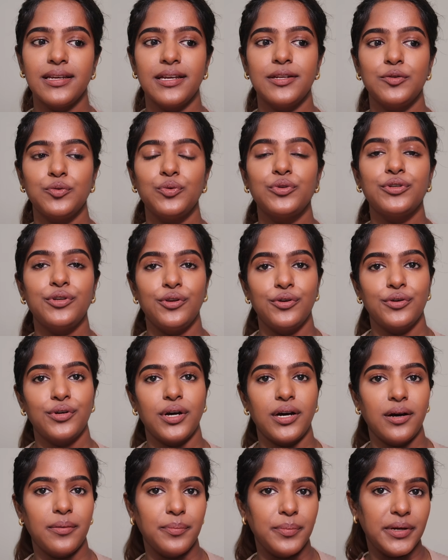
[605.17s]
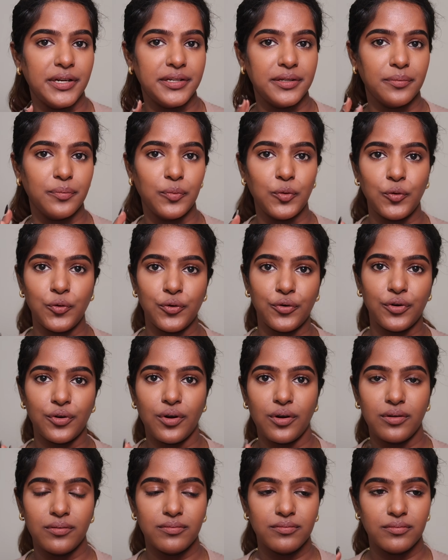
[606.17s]
it would look a bit more,
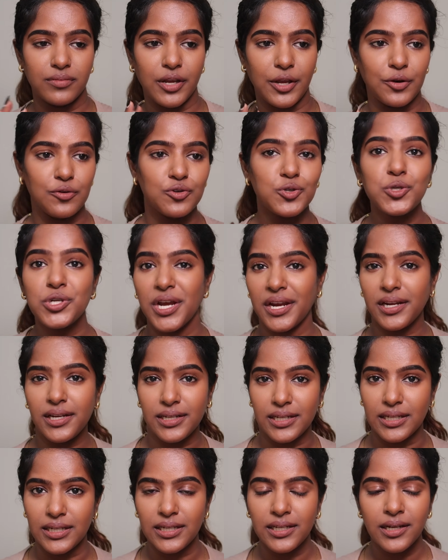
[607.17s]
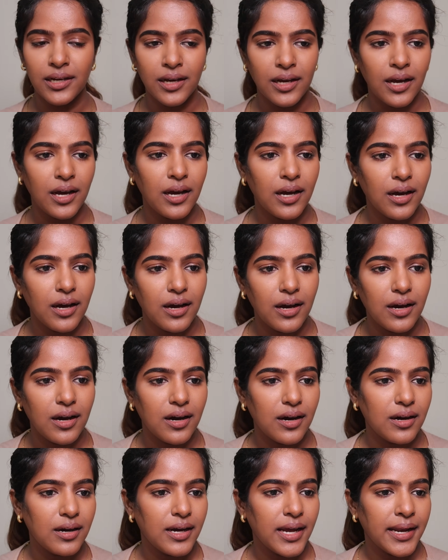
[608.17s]
shiny,
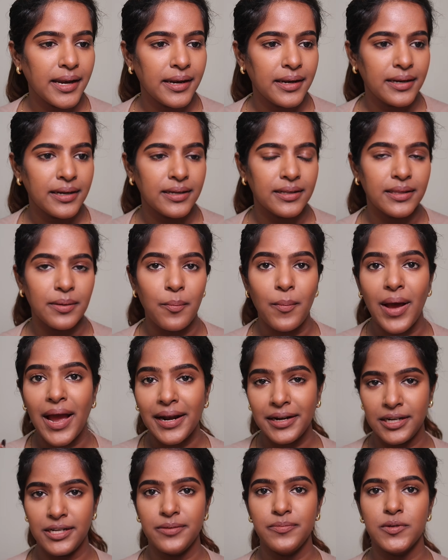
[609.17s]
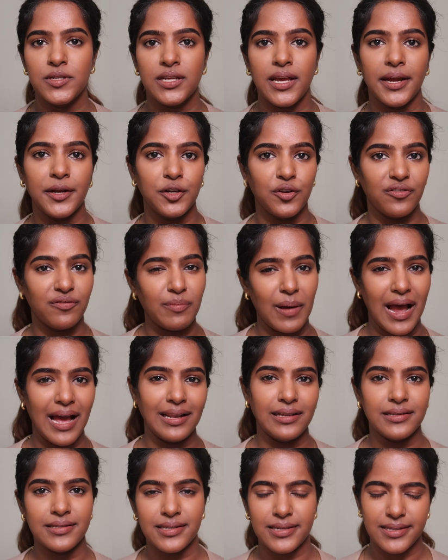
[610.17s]
and the matte lips kind of
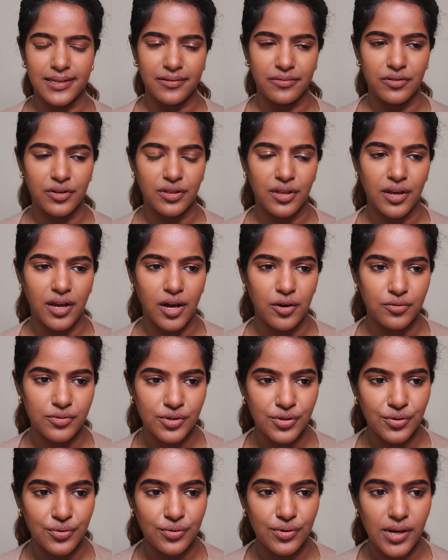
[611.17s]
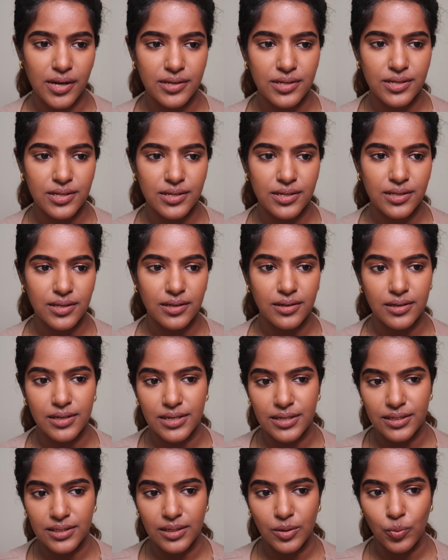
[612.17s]
balances everything out. So that's the
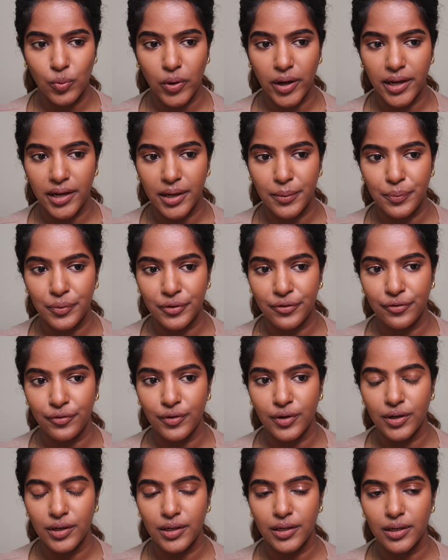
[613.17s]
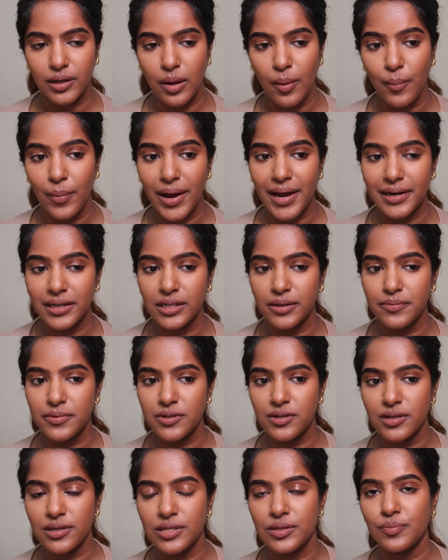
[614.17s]
reason why I prefer matte
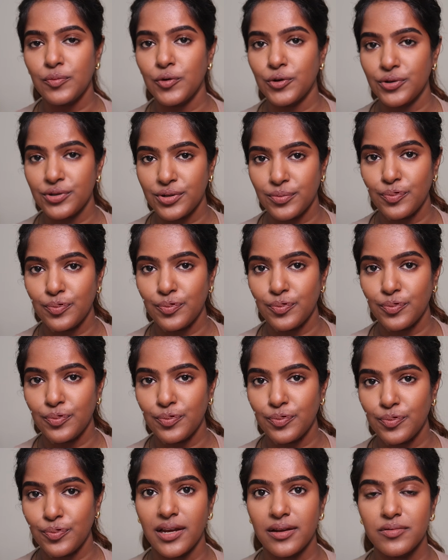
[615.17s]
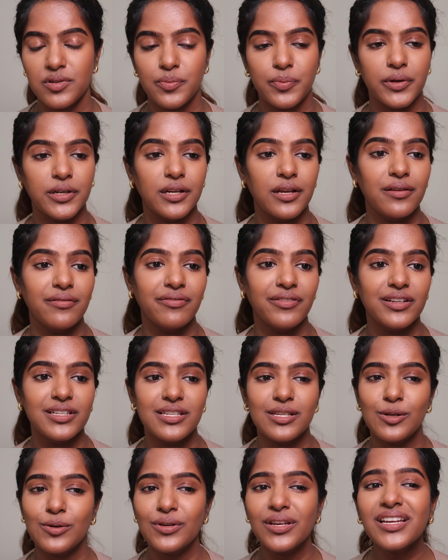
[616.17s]
lipsticks most of the times. But if it's
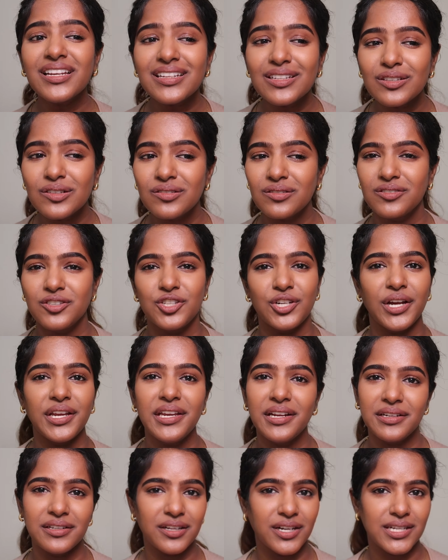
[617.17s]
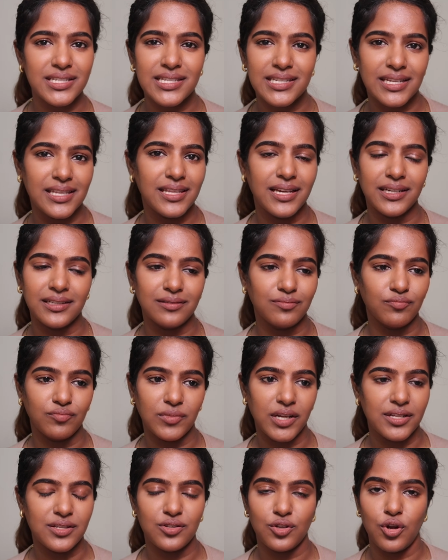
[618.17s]
looking dry and crusty, then
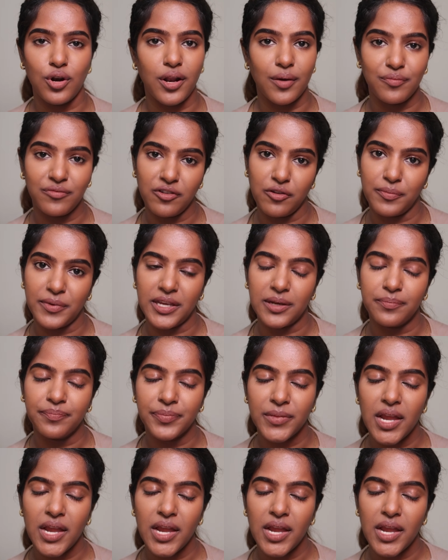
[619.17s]
it's not up for me.